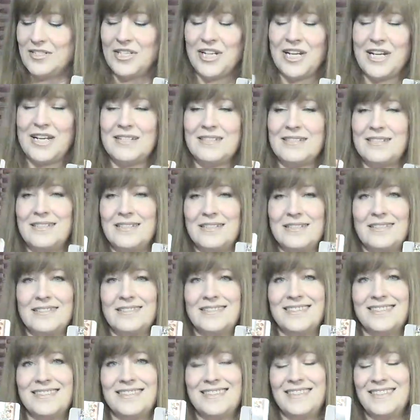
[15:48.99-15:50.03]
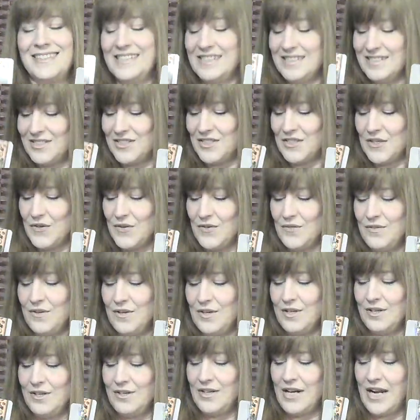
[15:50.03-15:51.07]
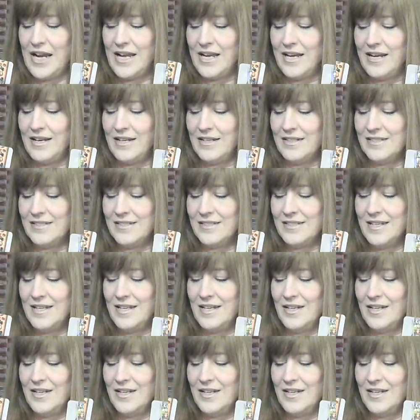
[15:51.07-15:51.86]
chances and it's over and